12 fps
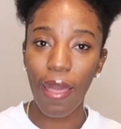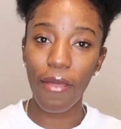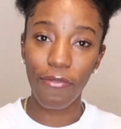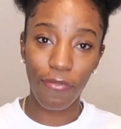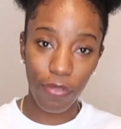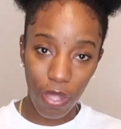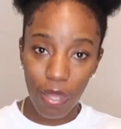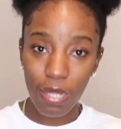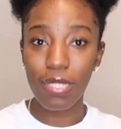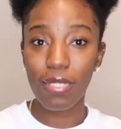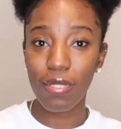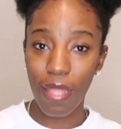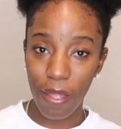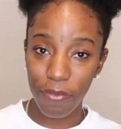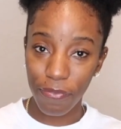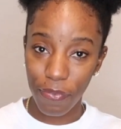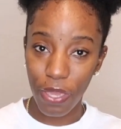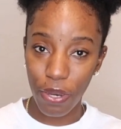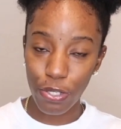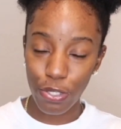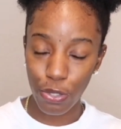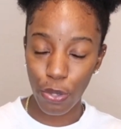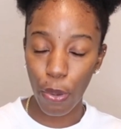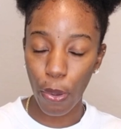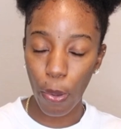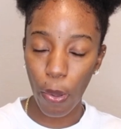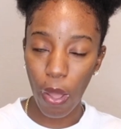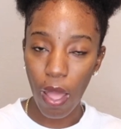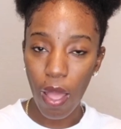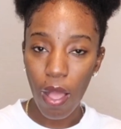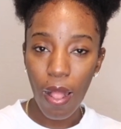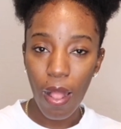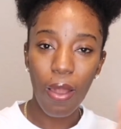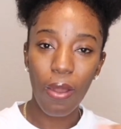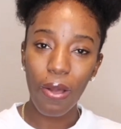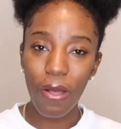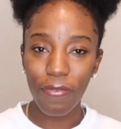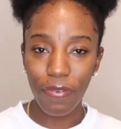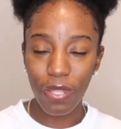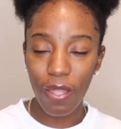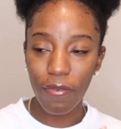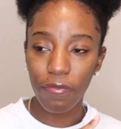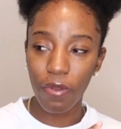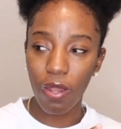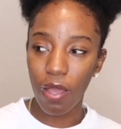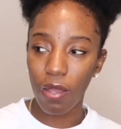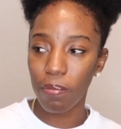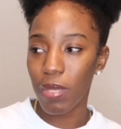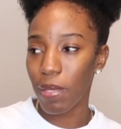I vlogged that fair, so look out for that vlog.